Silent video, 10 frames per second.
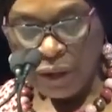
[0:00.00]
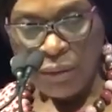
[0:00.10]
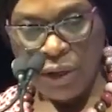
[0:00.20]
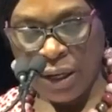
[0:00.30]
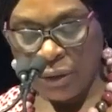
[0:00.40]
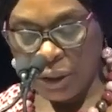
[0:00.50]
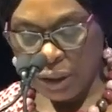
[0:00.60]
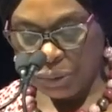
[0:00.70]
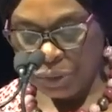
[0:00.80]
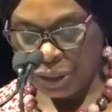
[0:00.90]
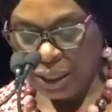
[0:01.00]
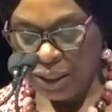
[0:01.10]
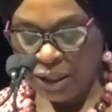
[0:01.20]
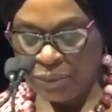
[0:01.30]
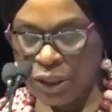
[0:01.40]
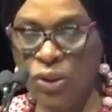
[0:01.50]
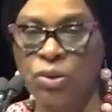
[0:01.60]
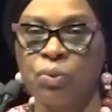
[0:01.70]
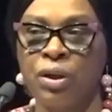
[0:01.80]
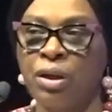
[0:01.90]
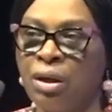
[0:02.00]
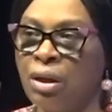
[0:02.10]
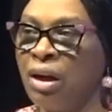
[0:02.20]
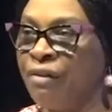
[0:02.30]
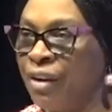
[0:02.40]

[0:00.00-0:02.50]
But another crucial element we have